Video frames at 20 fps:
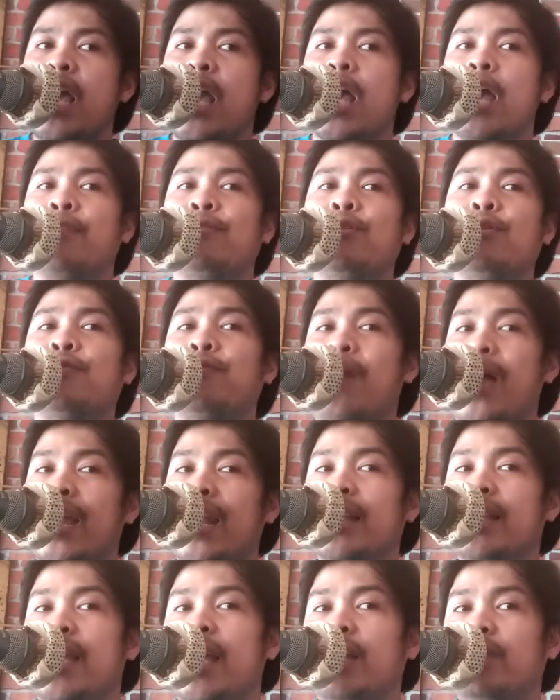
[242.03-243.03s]
If you
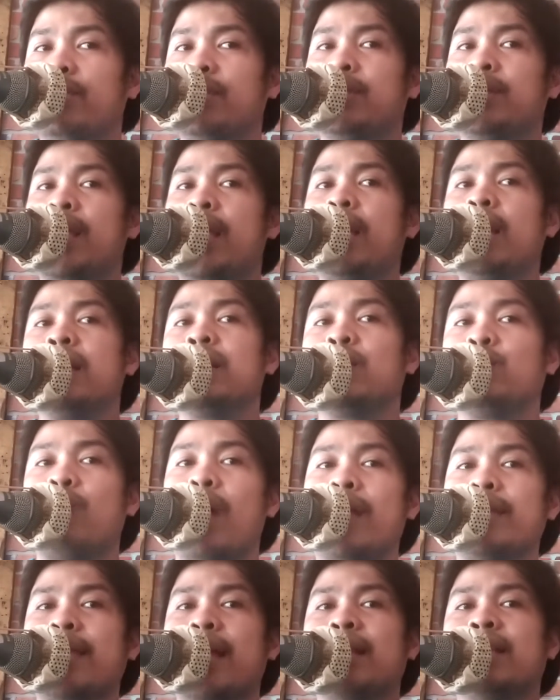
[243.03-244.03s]
find it interesting,
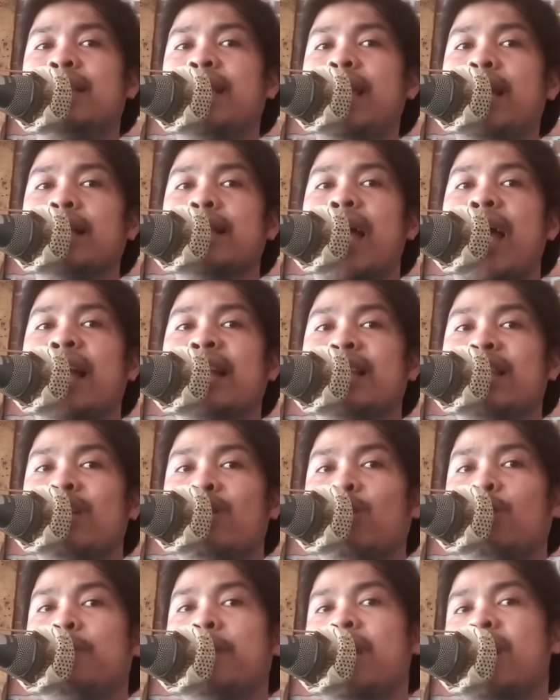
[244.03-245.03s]
strike that deal and
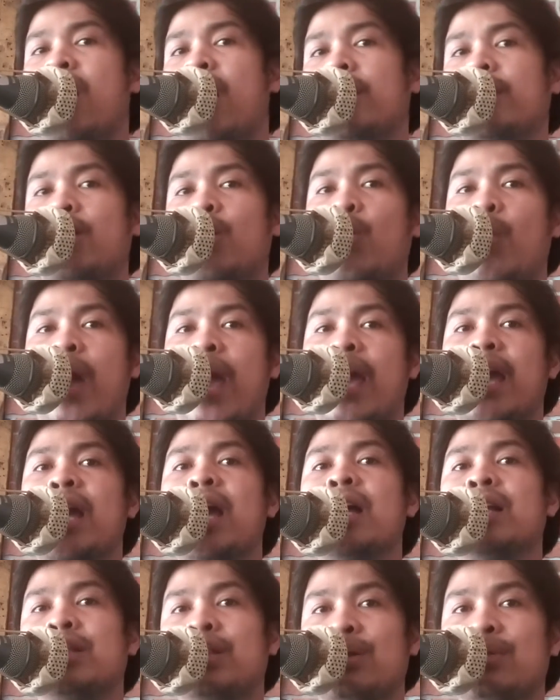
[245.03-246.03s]
you'll be on your way
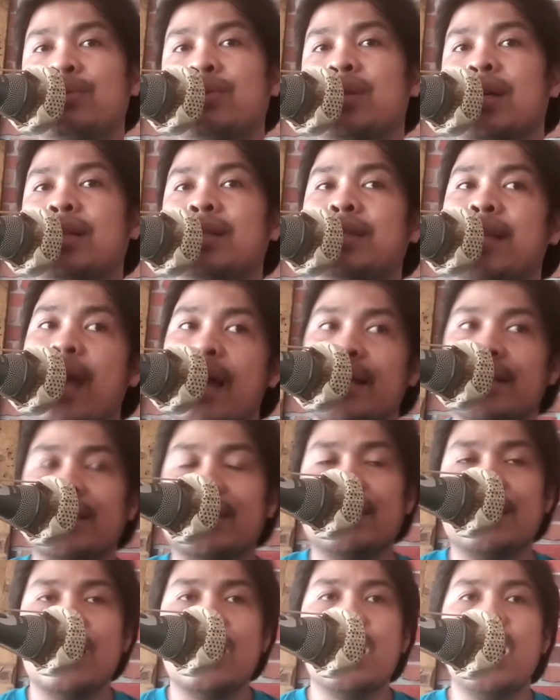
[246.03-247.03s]
to
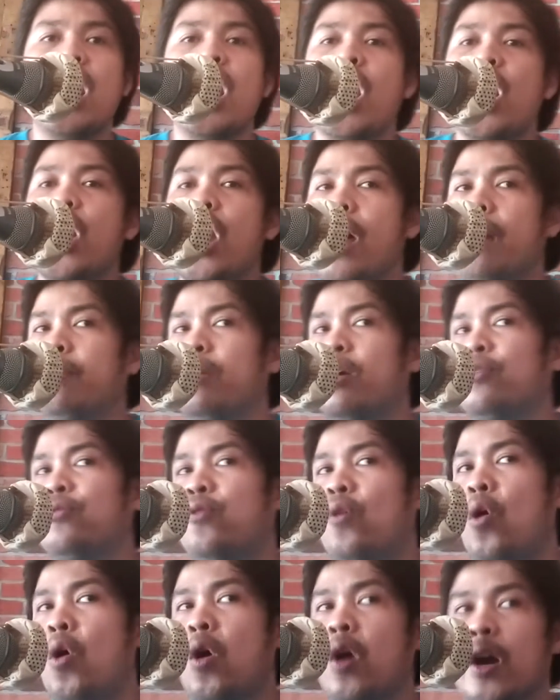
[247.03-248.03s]
success. Number
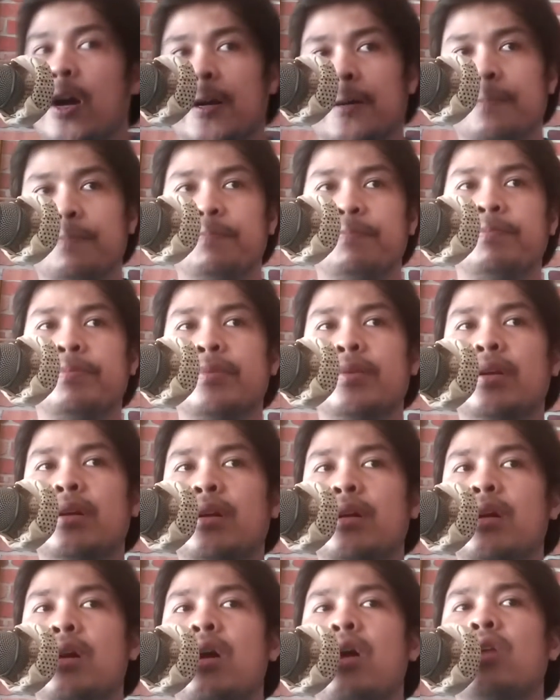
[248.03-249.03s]
four,
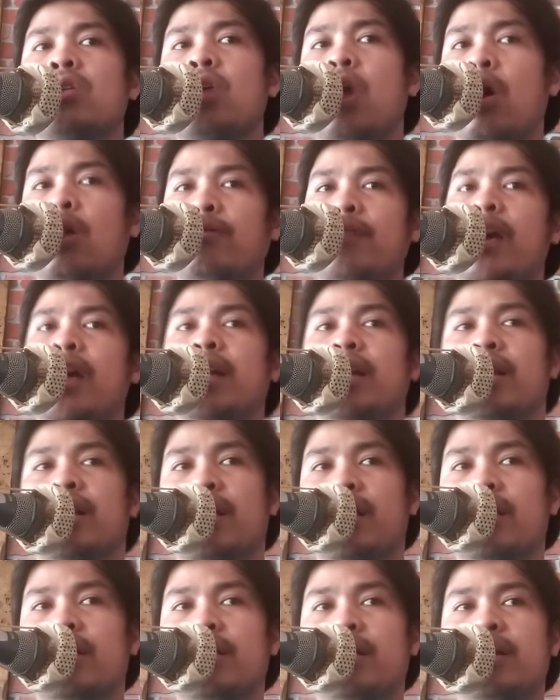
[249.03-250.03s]
COVID
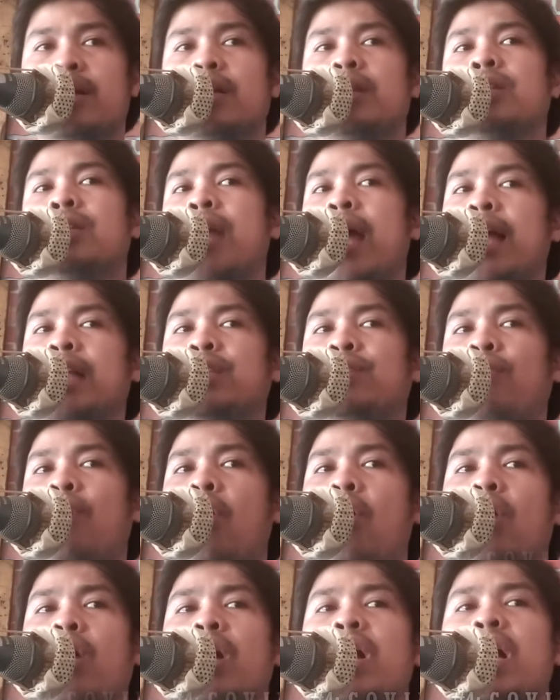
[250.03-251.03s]
stands
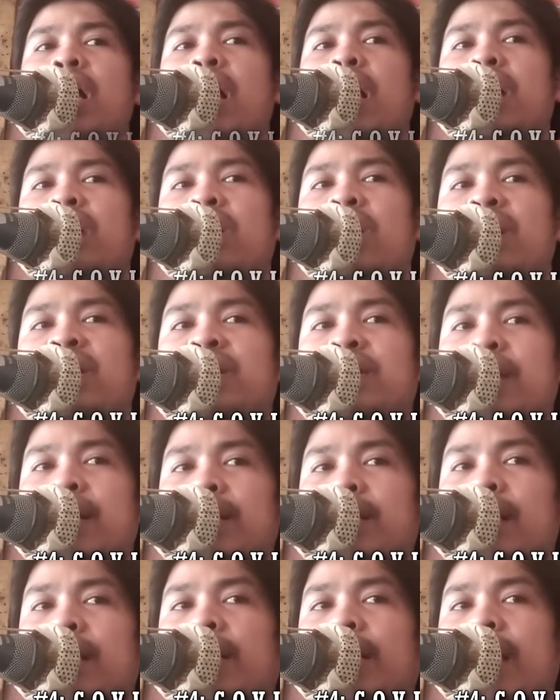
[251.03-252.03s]
for
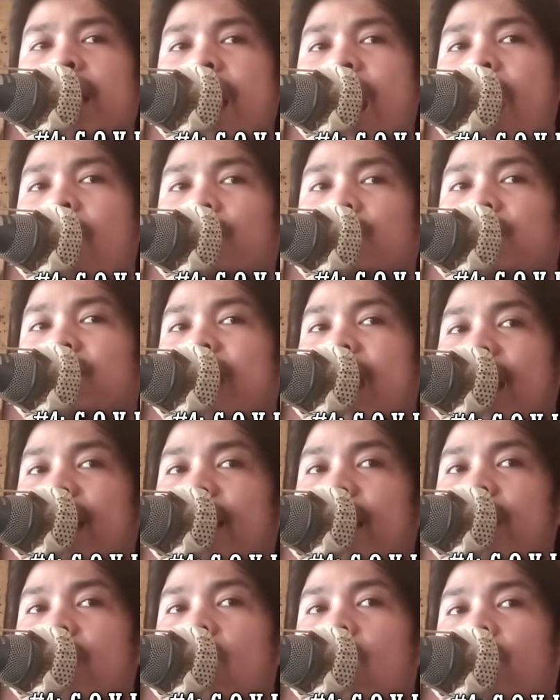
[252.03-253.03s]
consistently
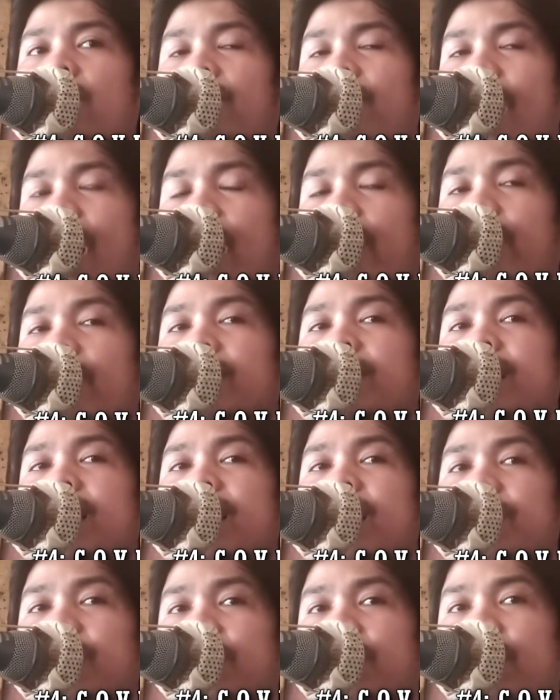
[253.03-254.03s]
outstanding on various
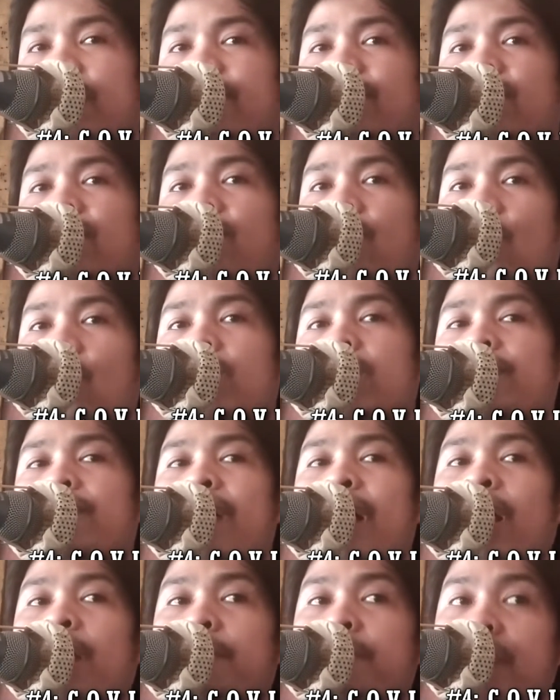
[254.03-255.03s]
initiatives for
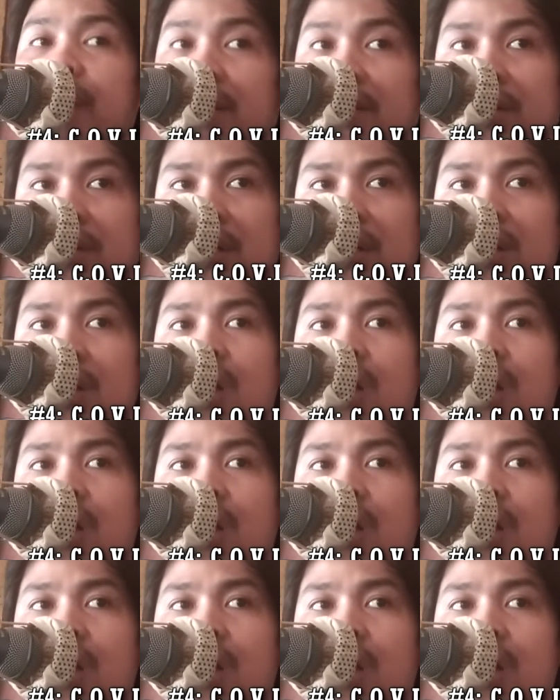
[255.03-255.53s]
development.